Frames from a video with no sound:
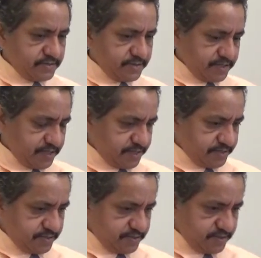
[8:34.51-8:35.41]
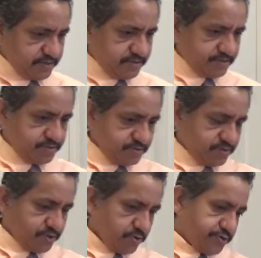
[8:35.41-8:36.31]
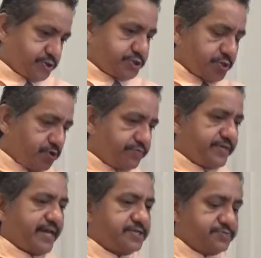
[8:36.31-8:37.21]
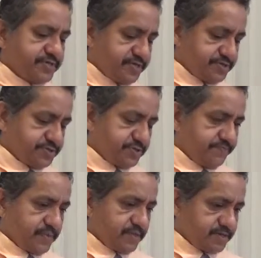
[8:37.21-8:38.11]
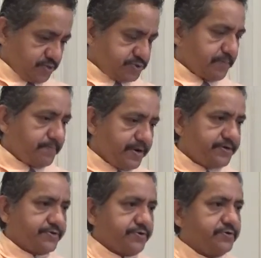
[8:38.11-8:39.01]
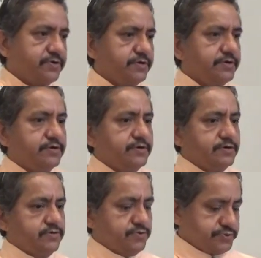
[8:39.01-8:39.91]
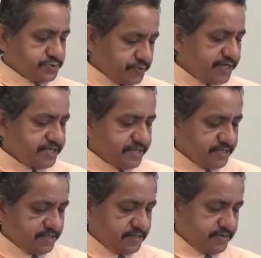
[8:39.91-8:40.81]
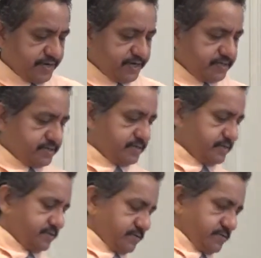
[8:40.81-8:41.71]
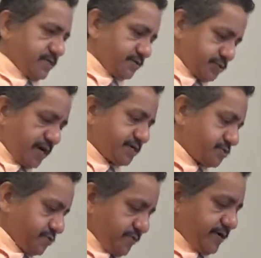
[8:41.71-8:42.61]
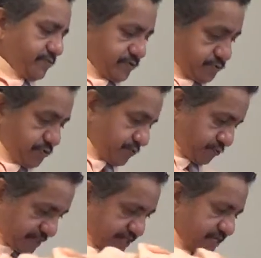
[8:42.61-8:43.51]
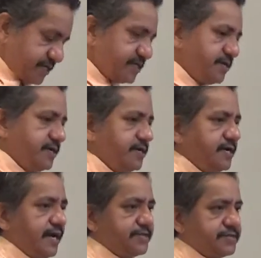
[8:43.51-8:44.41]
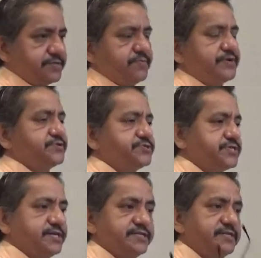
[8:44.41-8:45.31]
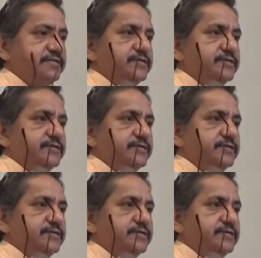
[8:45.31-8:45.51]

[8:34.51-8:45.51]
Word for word: it, it the Lord showed me that is because there was a mother who was reading it, right? And I was talking to her, right? We're, we're reading it, and then the mother said,